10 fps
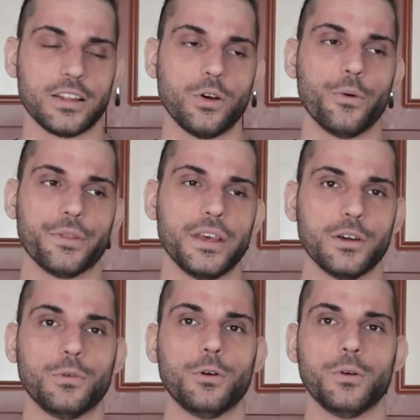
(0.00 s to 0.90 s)
that whole
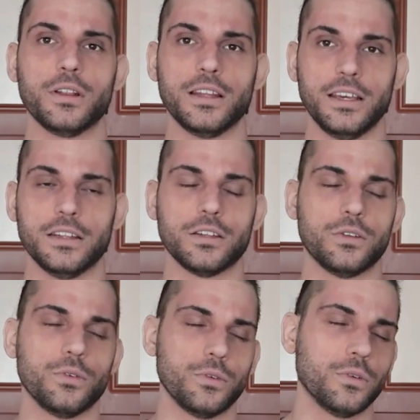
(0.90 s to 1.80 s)
thing will lead
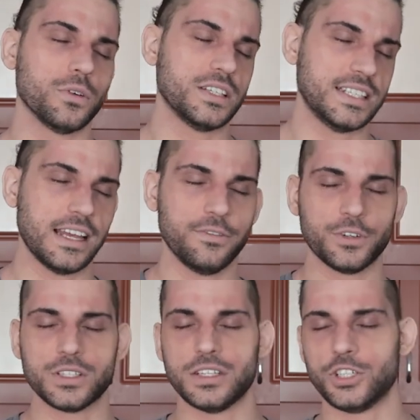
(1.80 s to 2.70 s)
to Seth
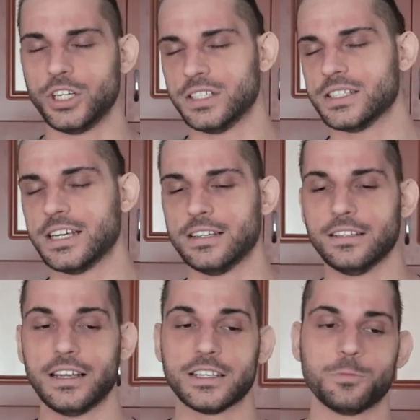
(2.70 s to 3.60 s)
versus Shinsuke at
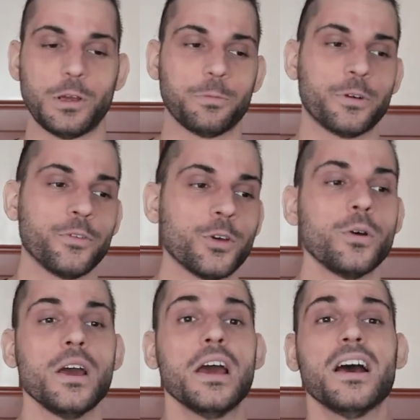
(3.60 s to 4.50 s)
the next pay-per-view.
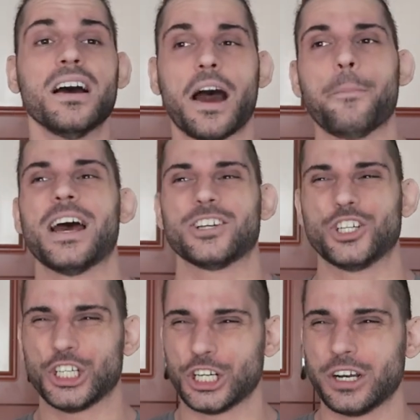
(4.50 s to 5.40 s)
I'm not
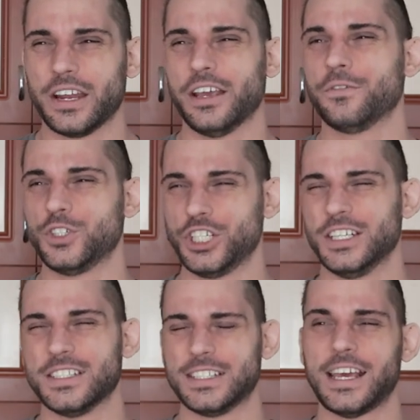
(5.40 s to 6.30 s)
sure if
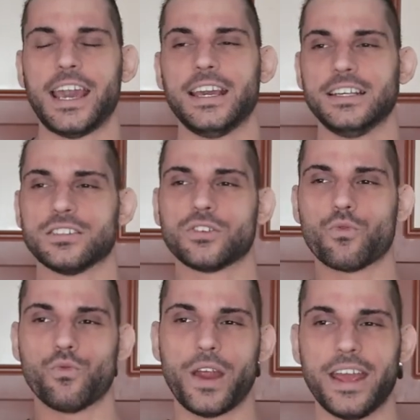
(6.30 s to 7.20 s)
Shinsuke is
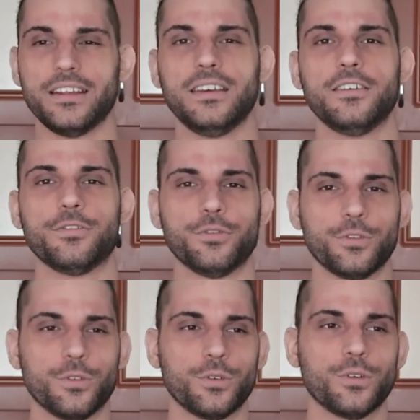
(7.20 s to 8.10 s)
ready
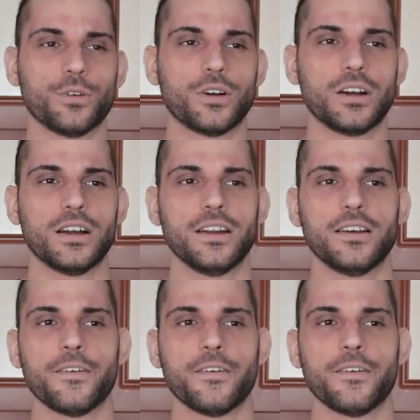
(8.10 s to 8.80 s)
for